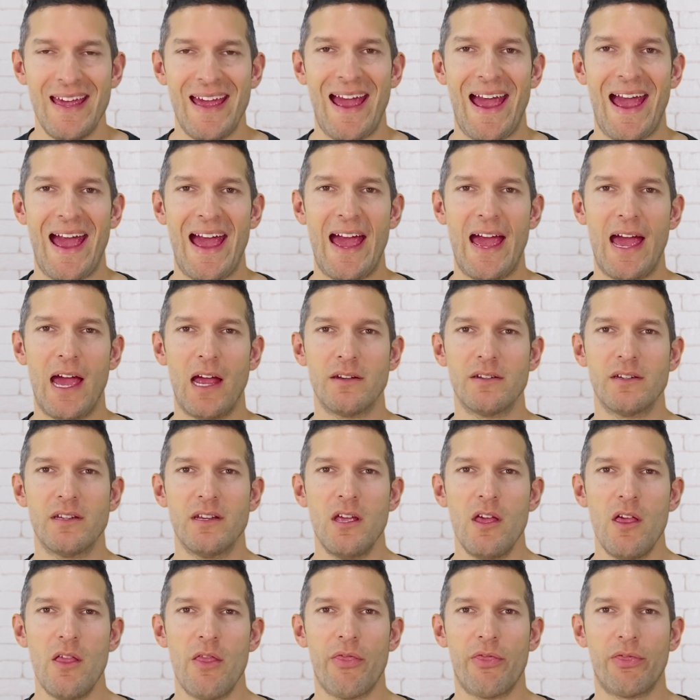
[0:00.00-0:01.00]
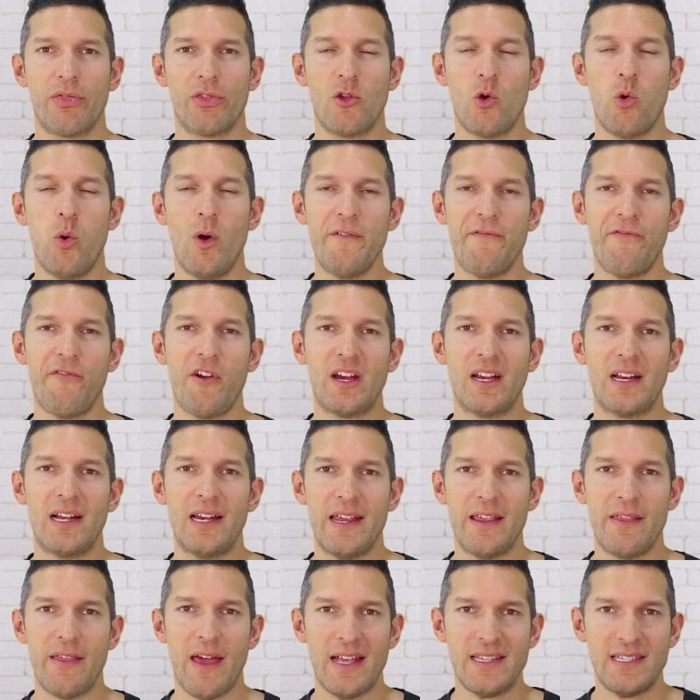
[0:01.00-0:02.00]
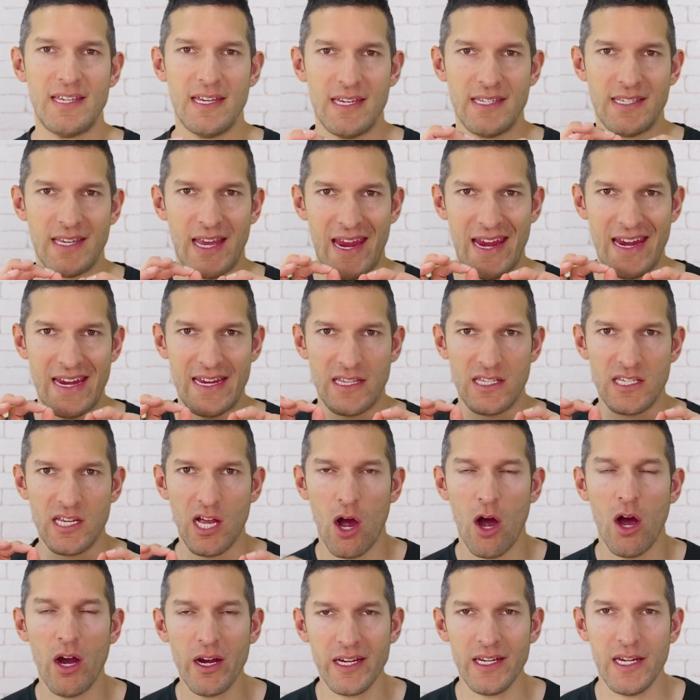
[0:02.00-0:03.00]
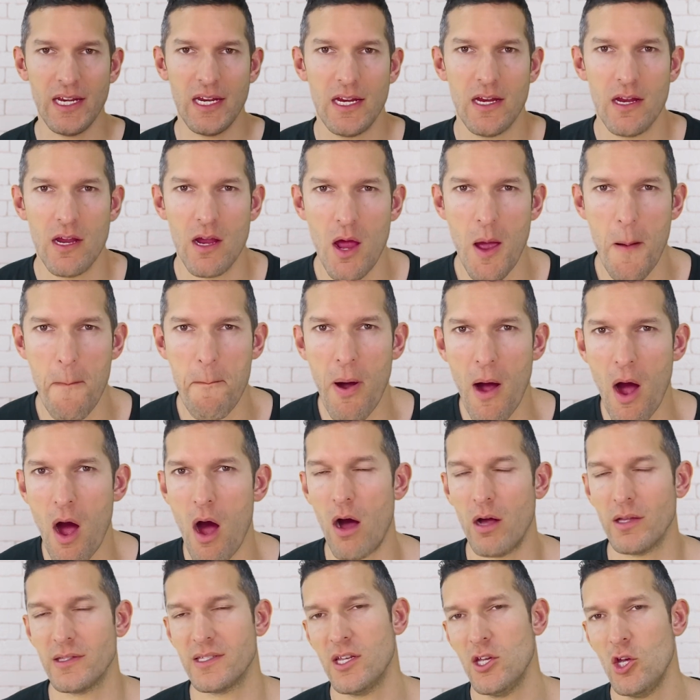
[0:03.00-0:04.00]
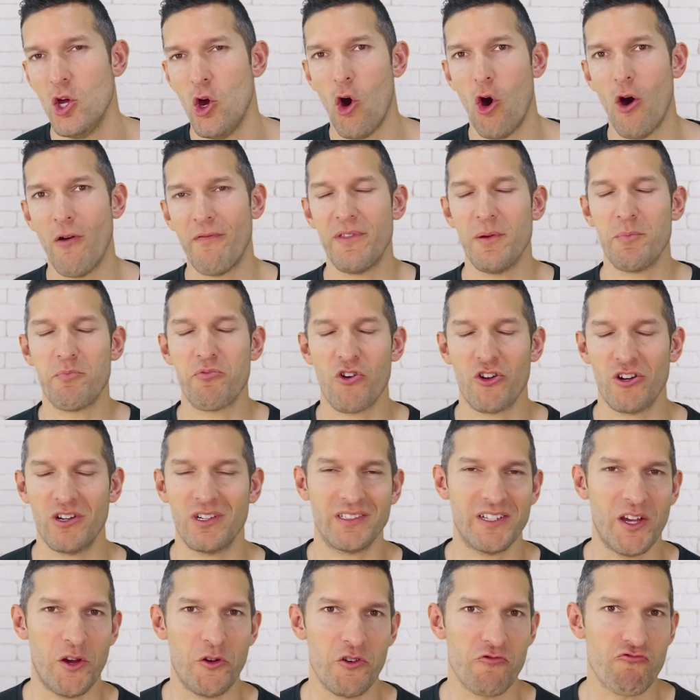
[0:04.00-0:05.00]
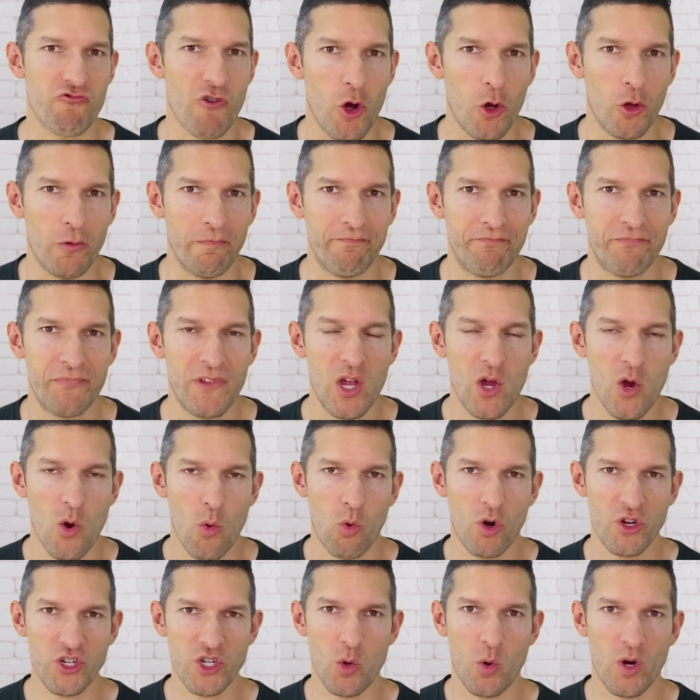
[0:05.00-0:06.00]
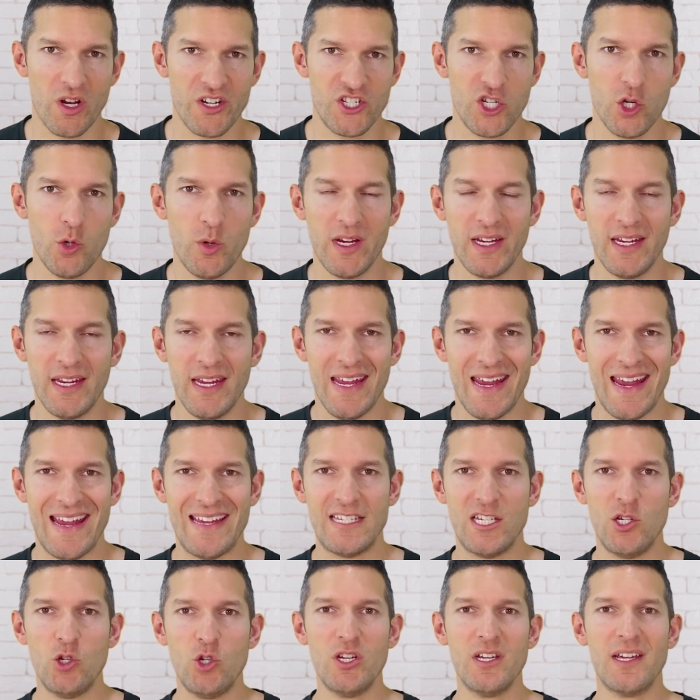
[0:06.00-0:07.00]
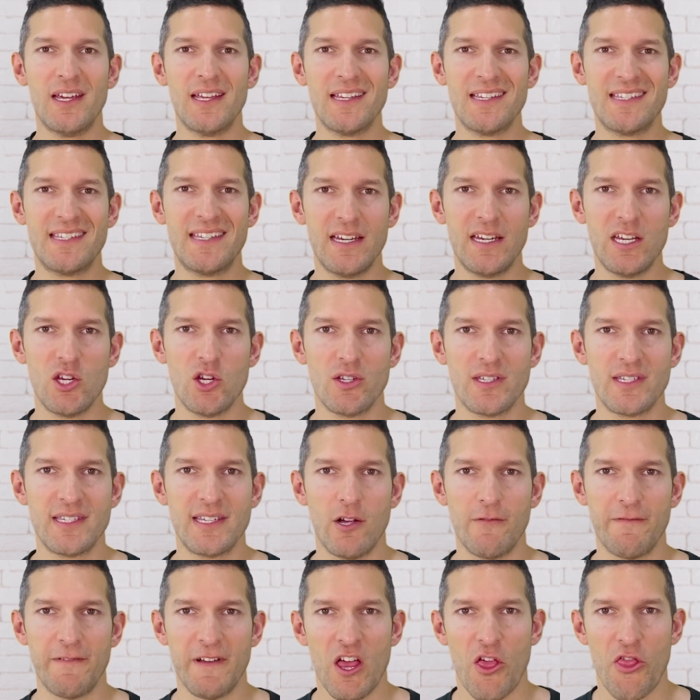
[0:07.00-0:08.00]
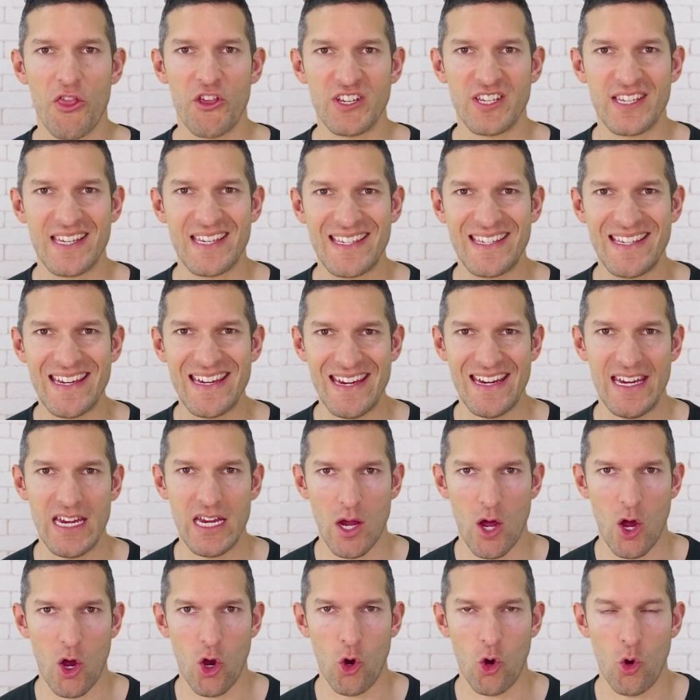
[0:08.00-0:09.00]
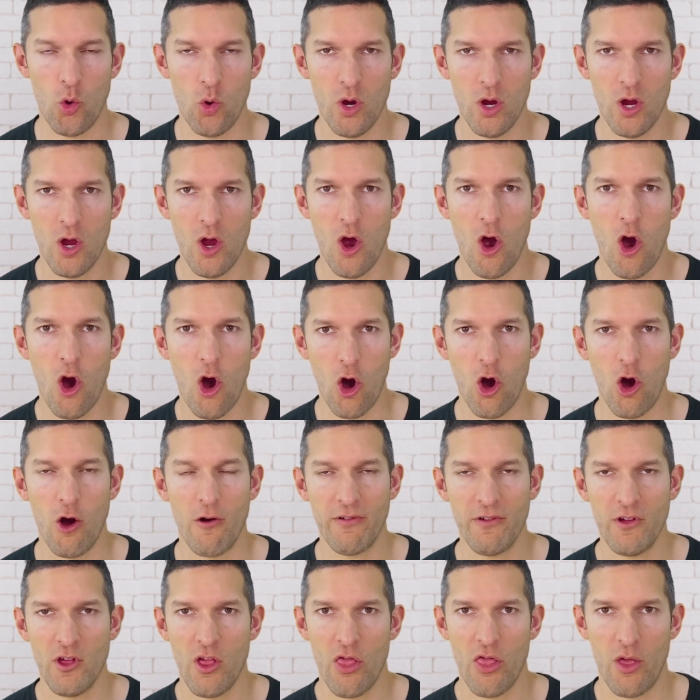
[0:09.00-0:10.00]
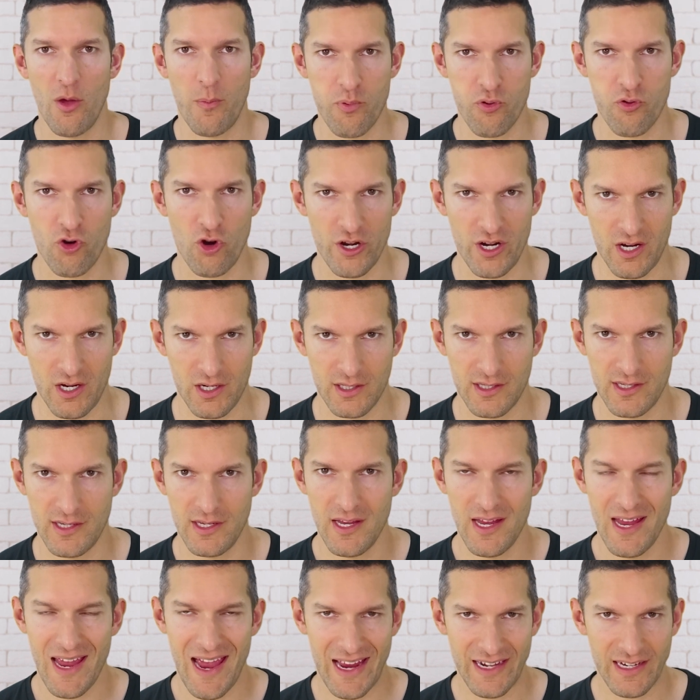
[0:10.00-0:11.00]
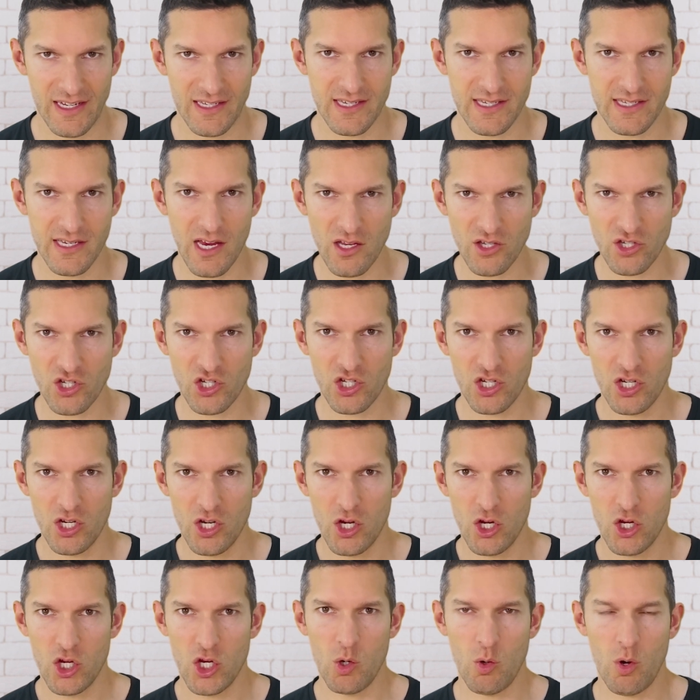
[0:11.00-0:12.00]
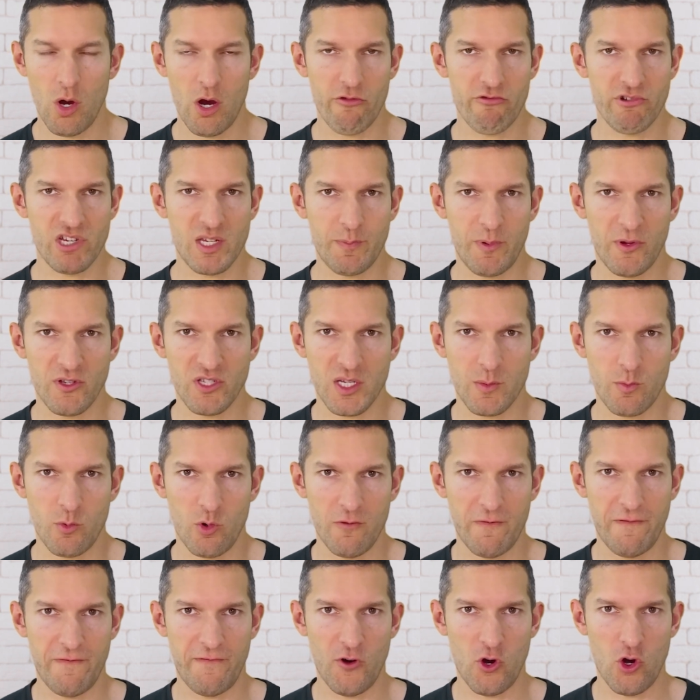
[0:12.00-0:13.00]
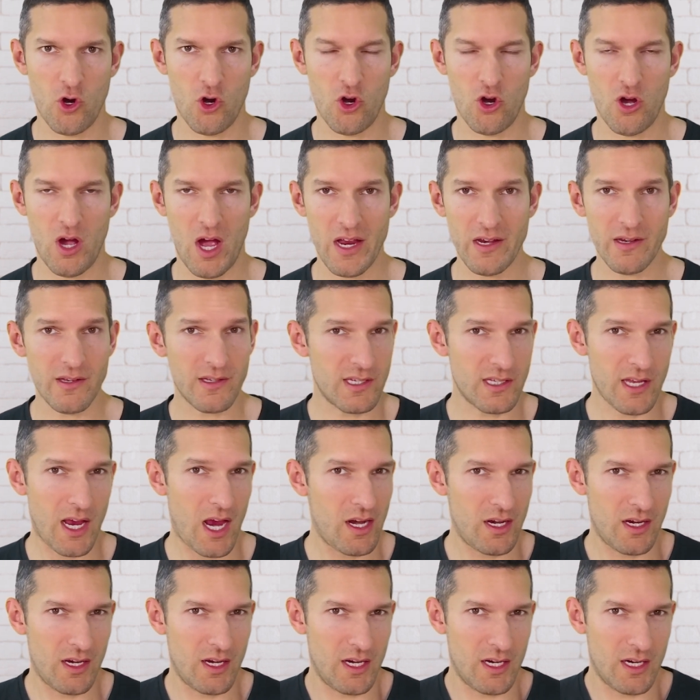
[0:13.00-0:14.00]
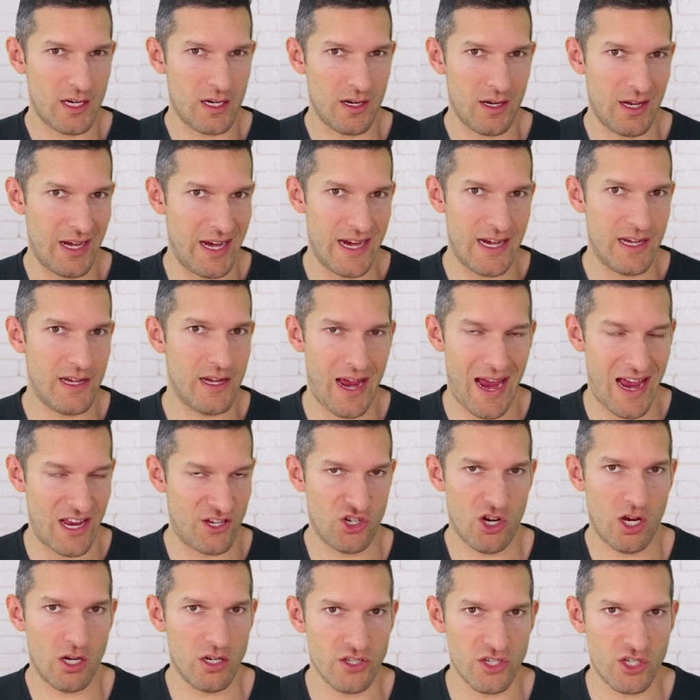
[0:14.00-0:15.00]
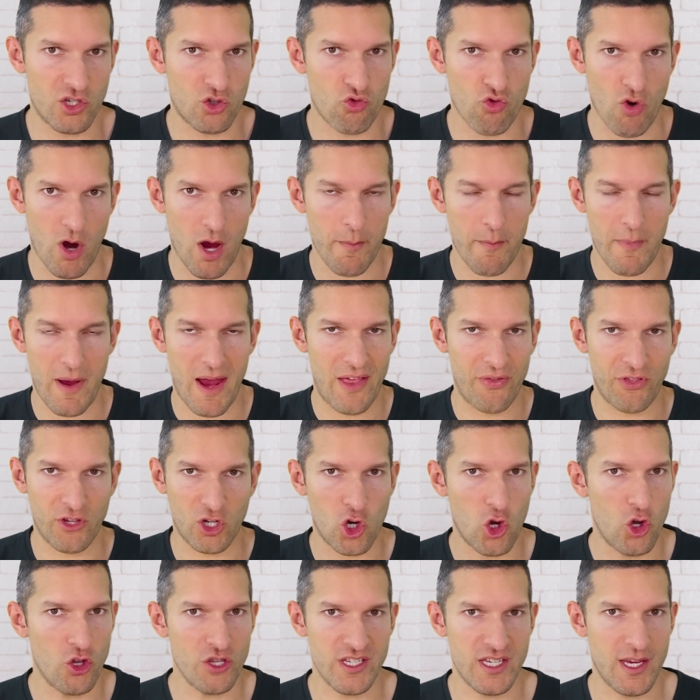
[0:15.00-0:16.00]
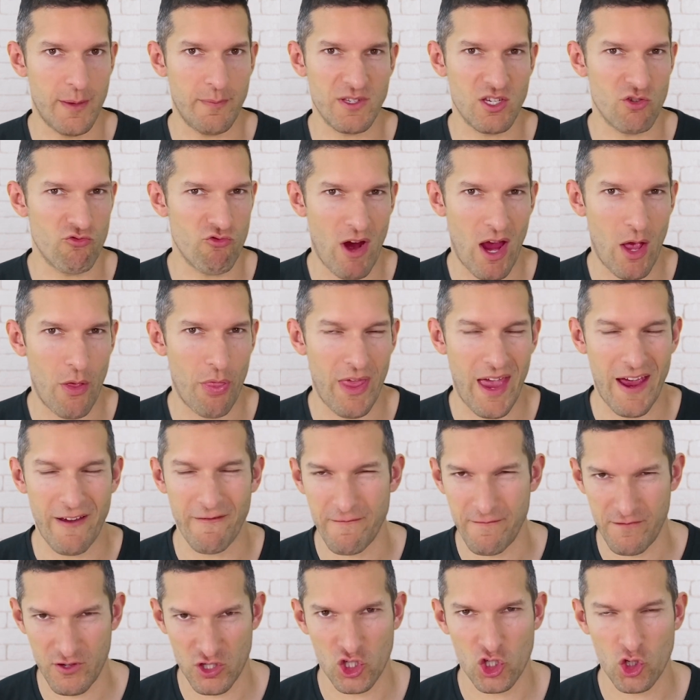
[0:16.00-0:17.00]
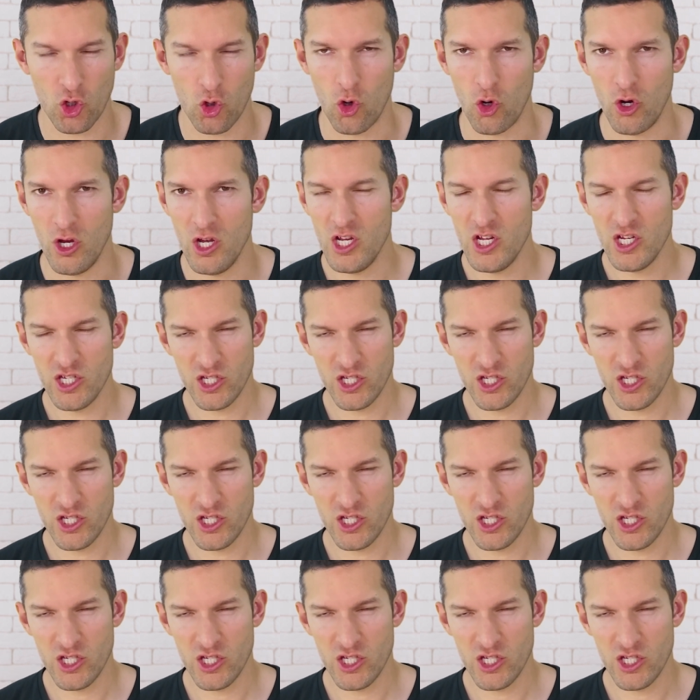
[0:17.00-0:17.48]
And quite frankly, that is a tiny part of the product owner role. What you are doing is you can consider yourself the CEO of the product. And as such, you are responsible for understanding Lean, Agile, and Scrum and the concepts around that for sure.